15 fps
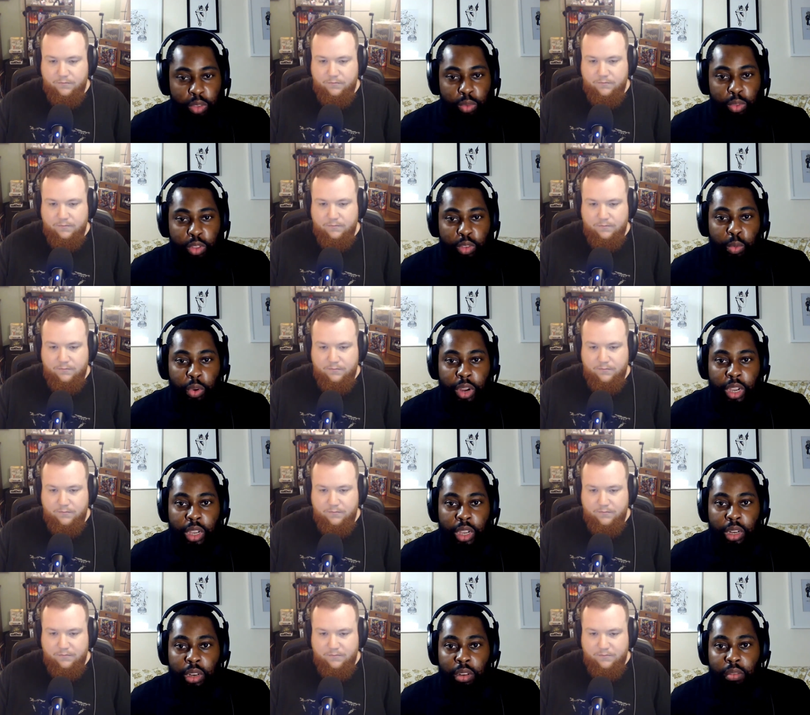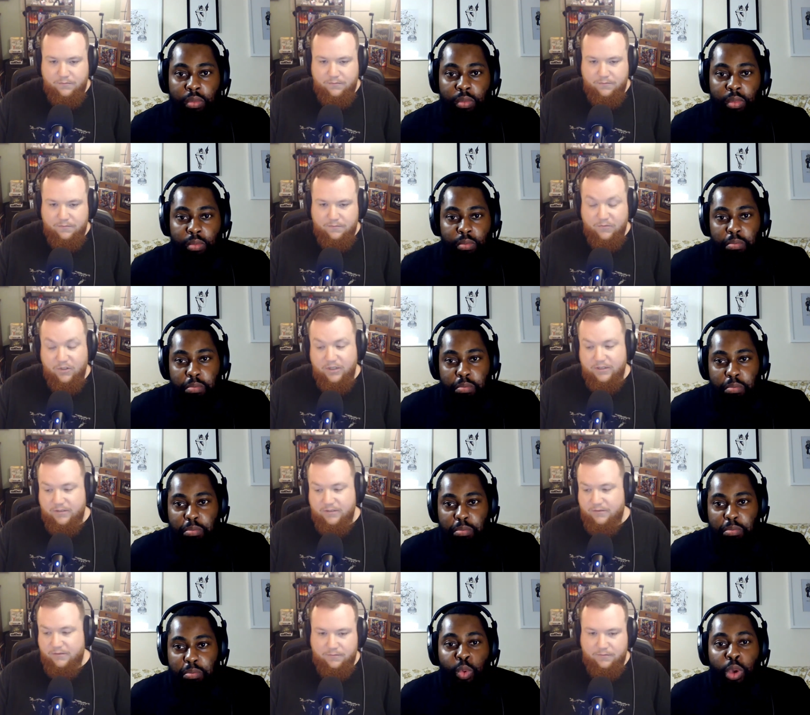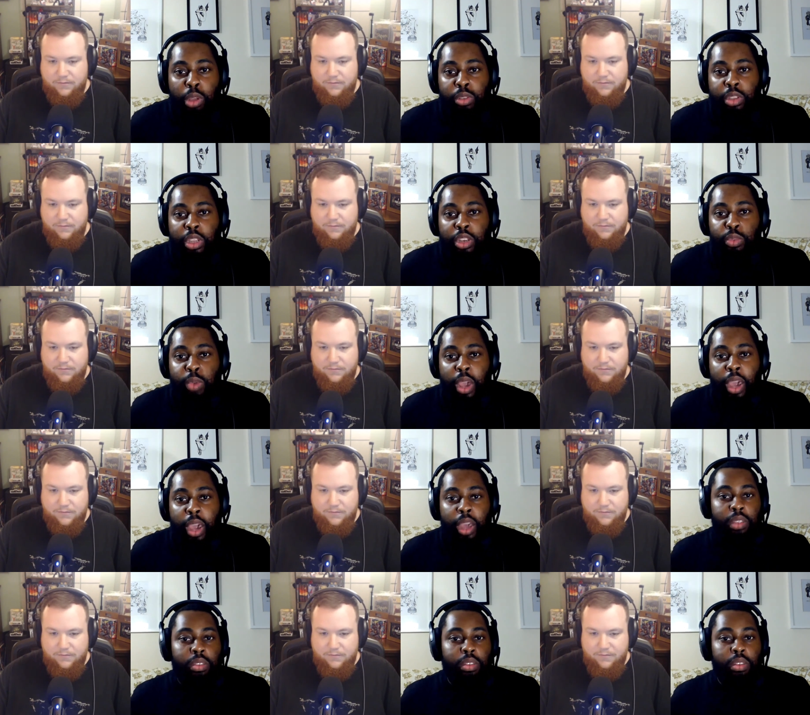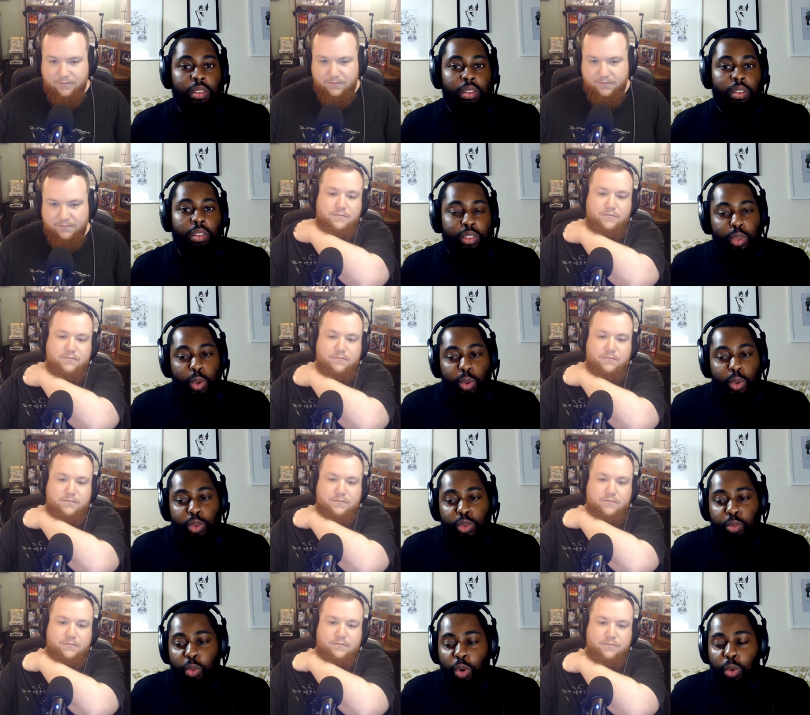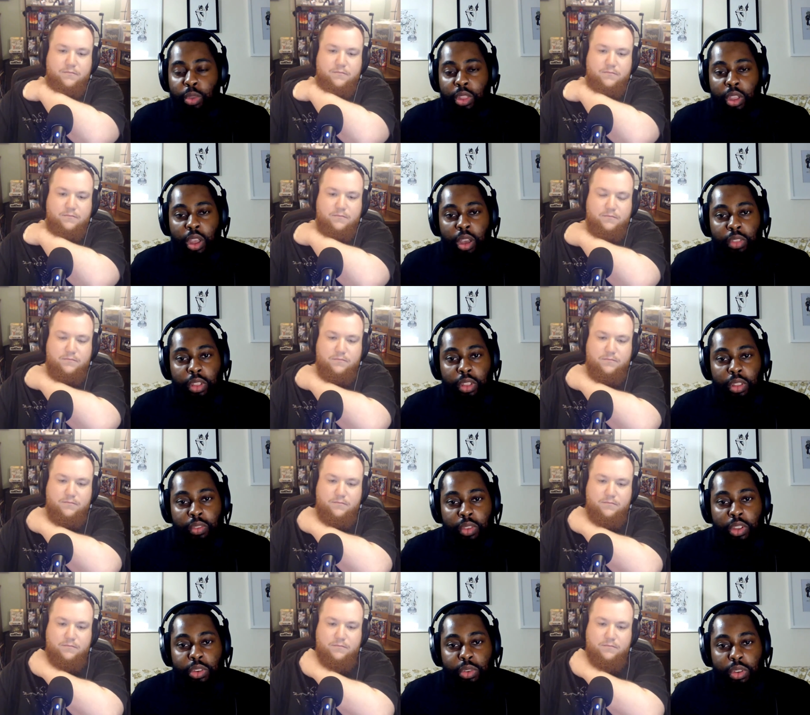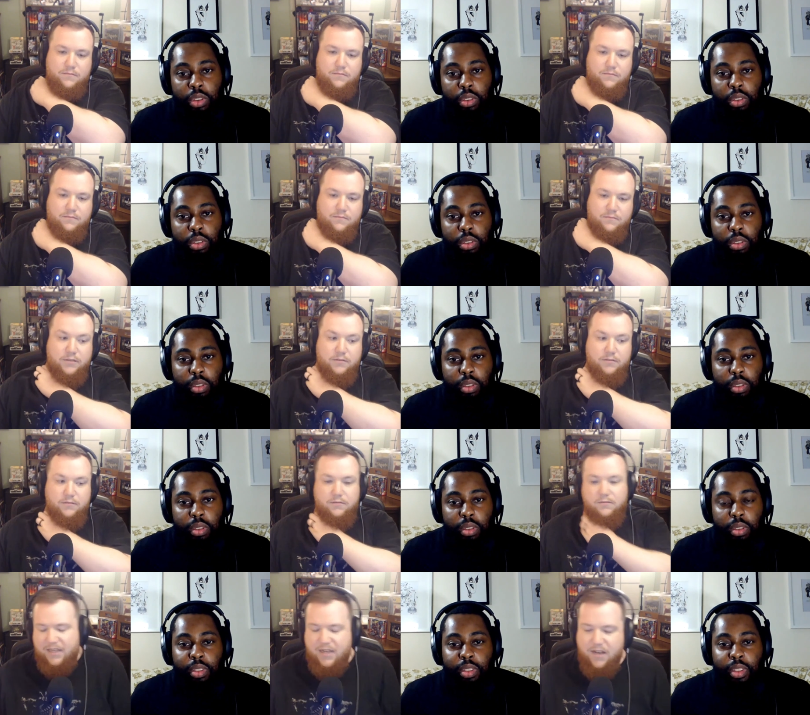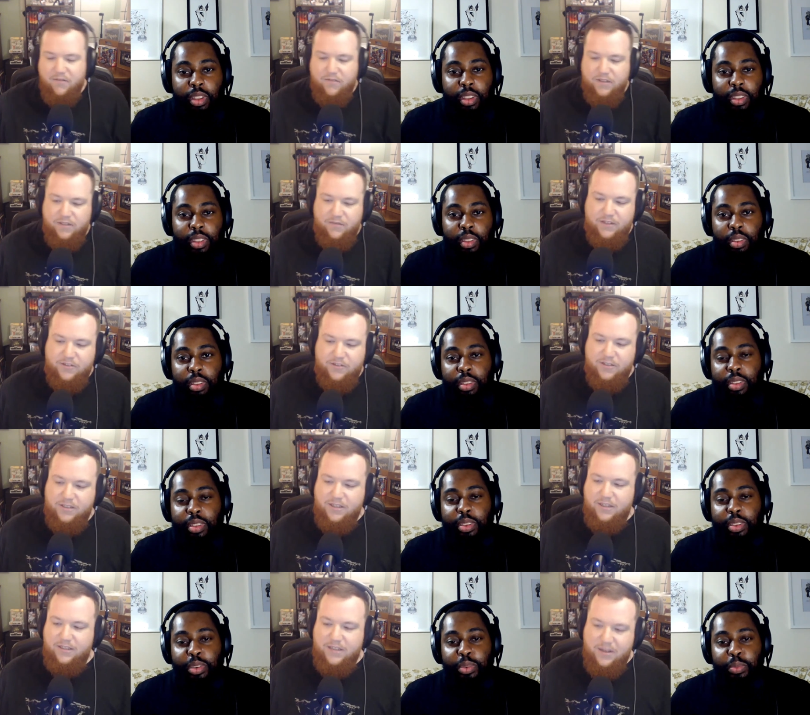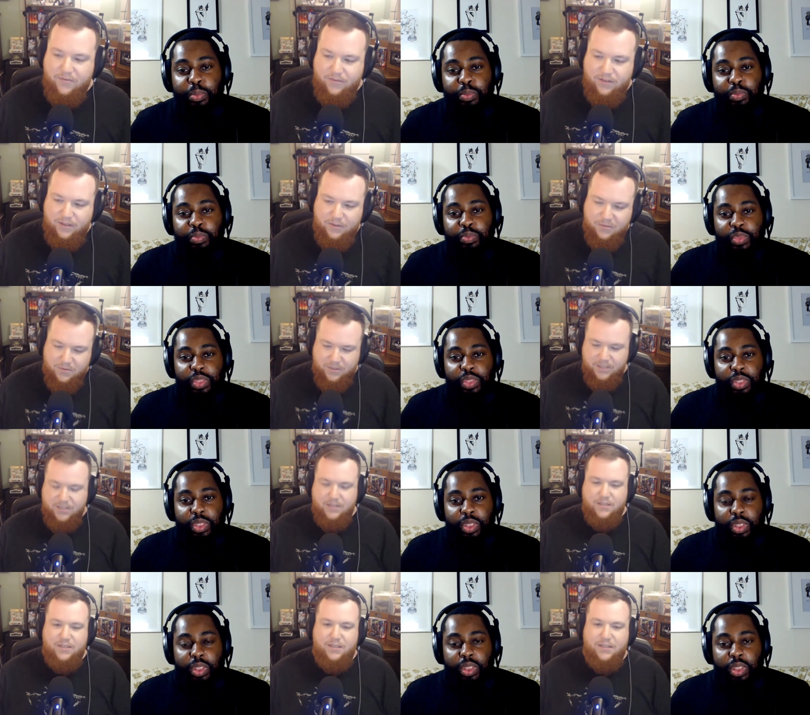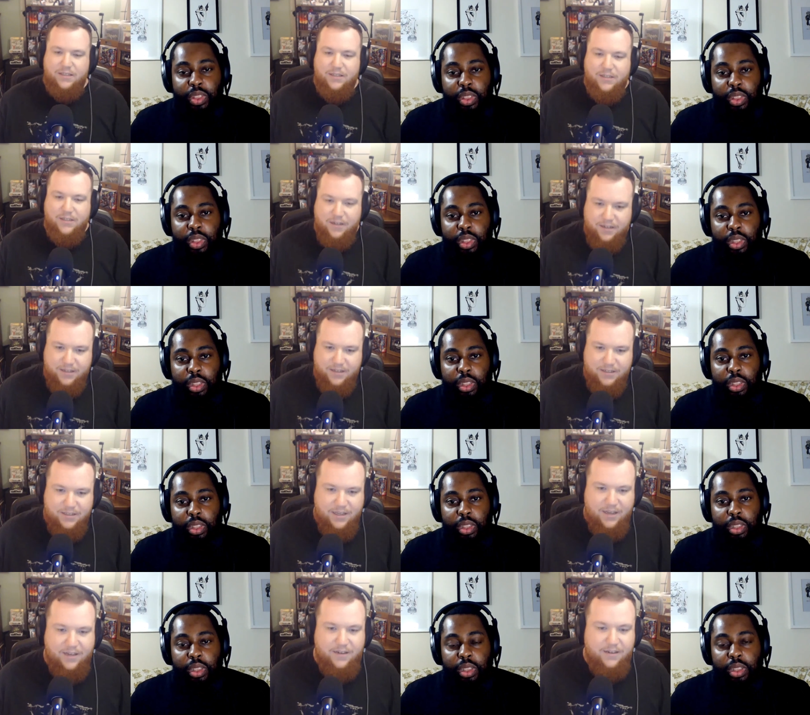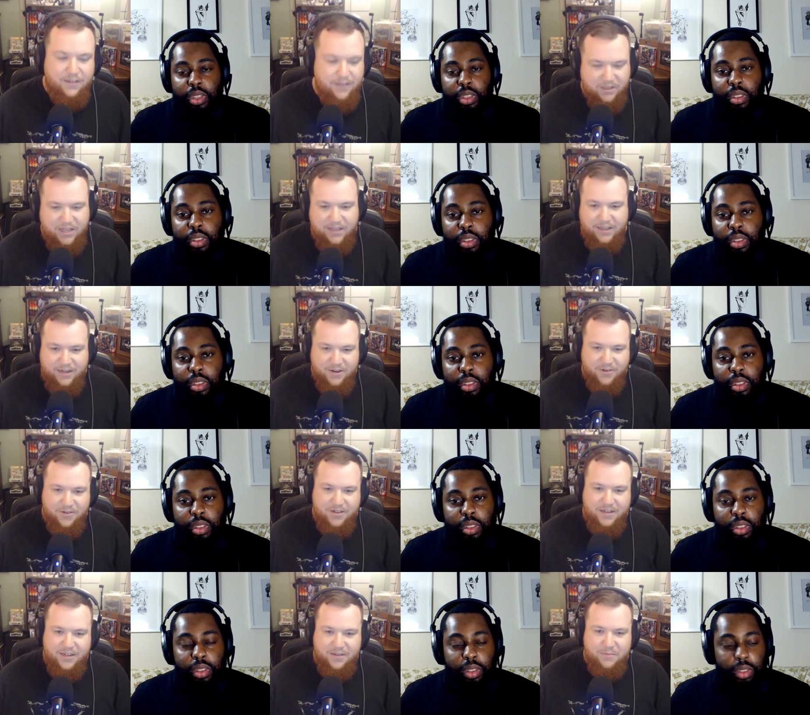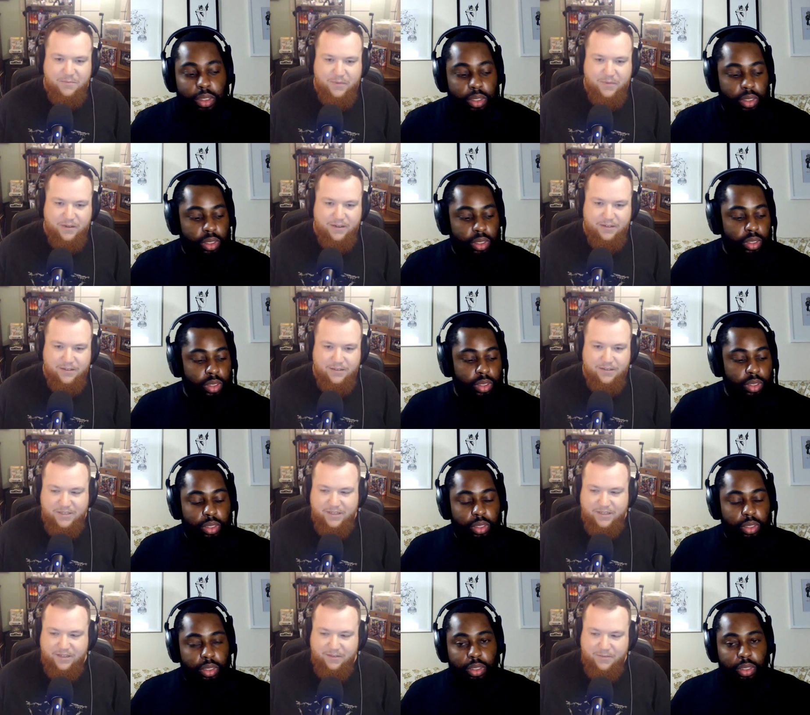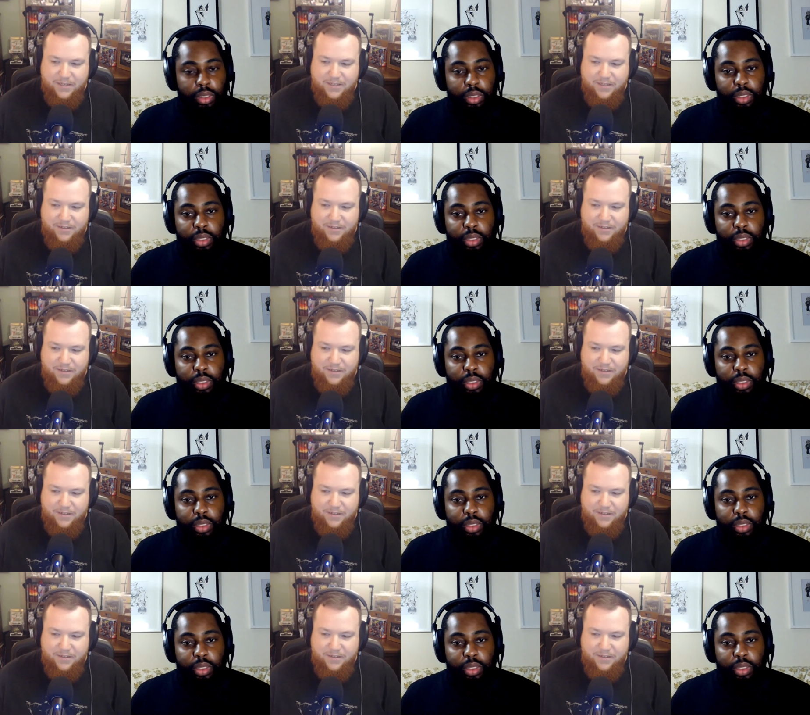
Speaker 1: messed with his brain. Right. Who else can you ask? That goes more with the conflict of interest.
Speaker 2: Right. Yeah, the conflict of interest thing definitely wasn't as clean cut as that. I'm glad they noted it, but I was thinking to